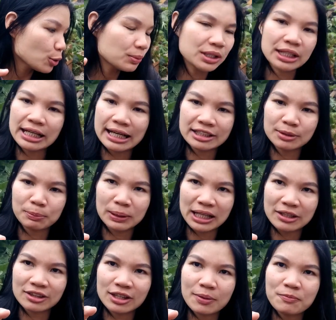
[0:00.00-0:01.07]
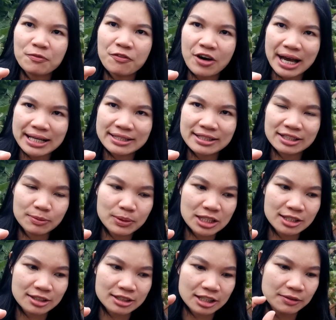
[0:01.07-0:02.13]
normally I just plant them 5
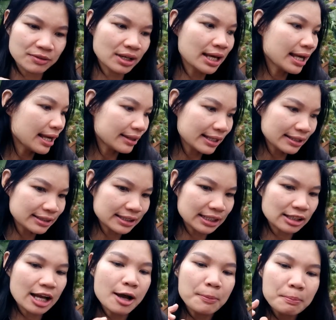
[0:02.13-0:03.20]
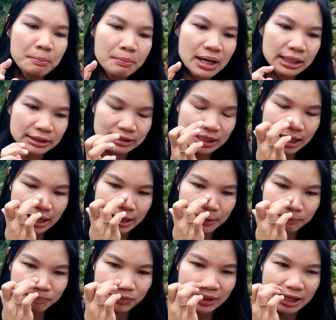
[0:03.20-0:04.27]
centimeter deep. That's it. But
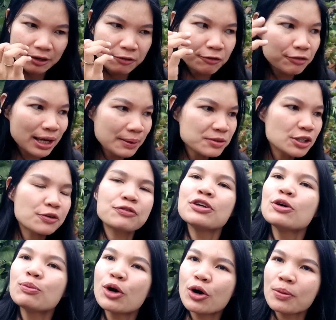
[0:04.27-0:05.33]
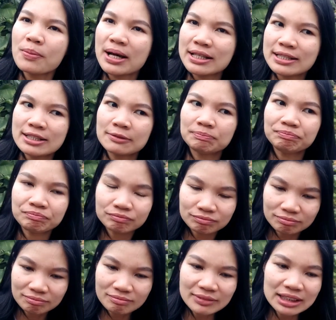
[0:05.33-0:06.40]
after a few more months,
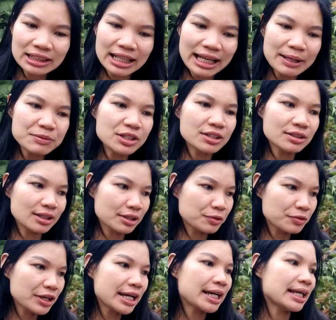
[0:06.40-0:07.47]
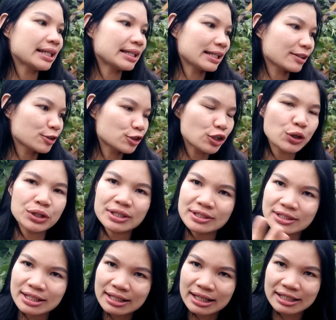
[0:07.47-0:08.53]
like after the rain and the soil
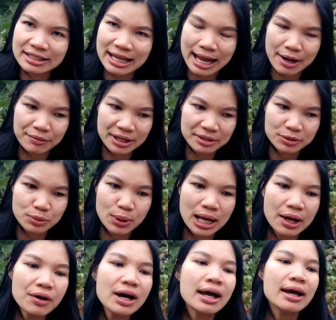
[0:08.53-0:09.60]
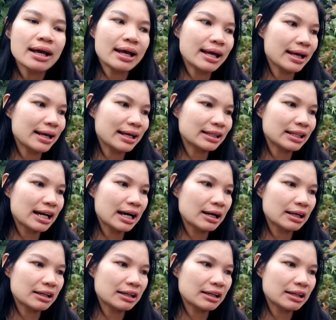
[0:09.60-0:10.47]
sinking down as well, and